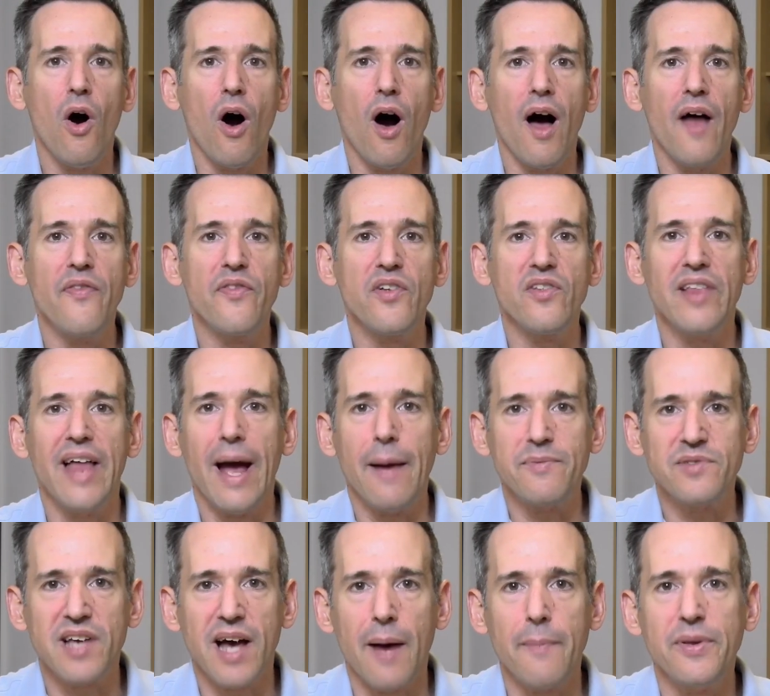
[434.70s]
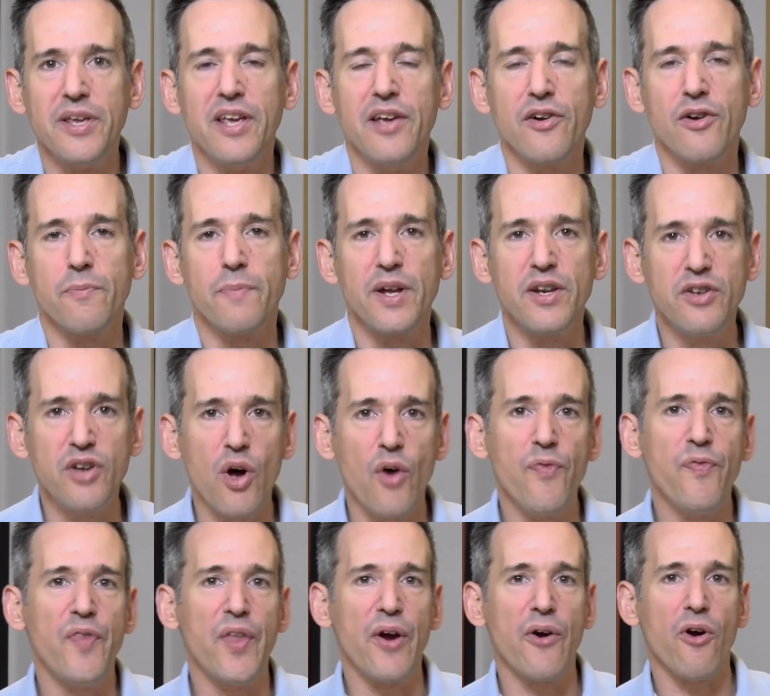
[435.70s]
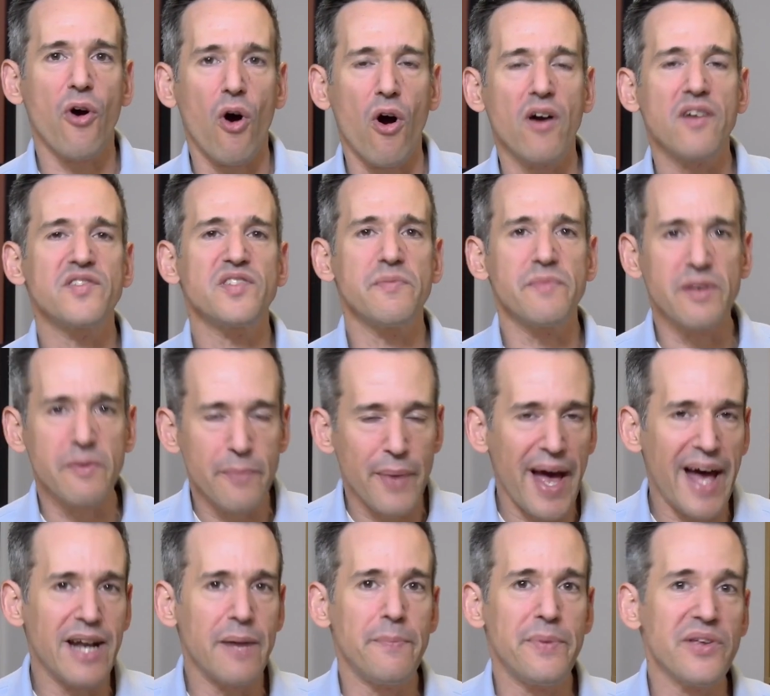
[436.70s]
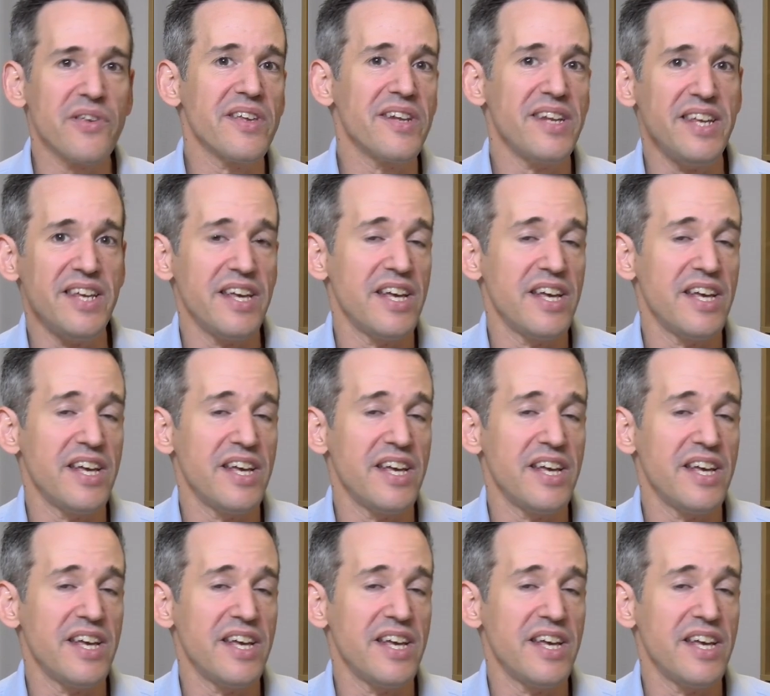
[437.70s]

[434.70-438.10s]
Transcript: on the laptop here, but note there are some compatibility